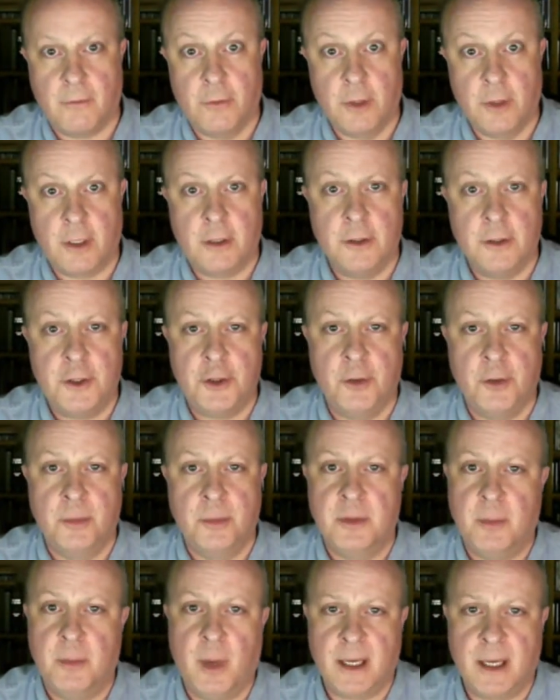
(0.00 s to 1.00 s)
fully
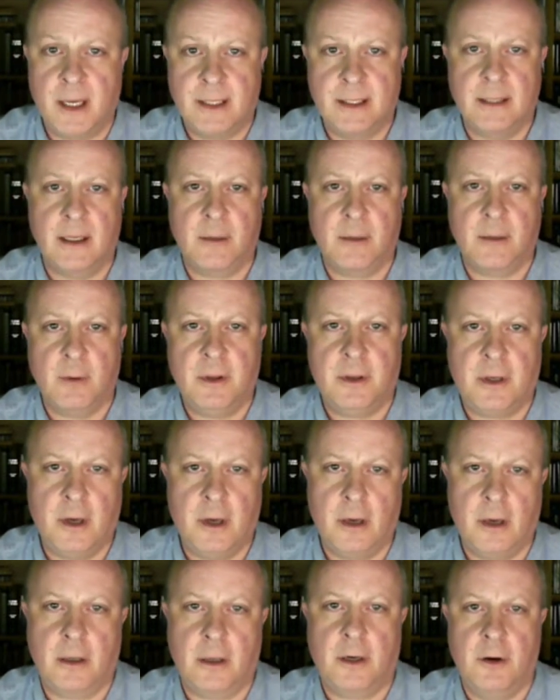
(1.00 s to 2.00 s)
consumed by dealing with the
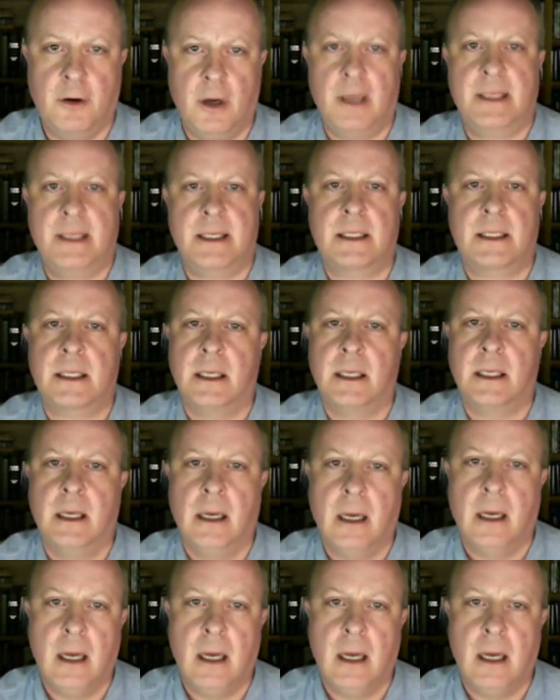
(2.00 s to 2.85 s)
current crisis,